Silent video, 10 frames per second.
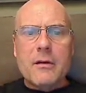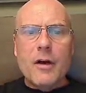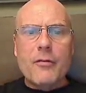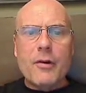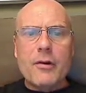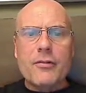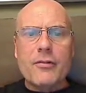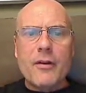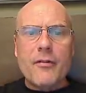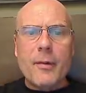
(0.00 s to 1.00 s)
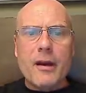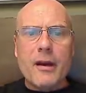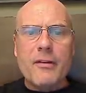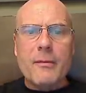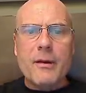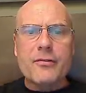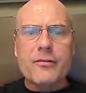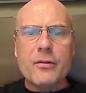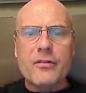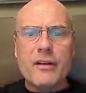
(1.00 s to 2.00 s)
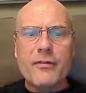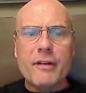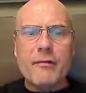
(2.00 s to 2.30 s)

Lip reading: overheard soon after the party a female student tearfully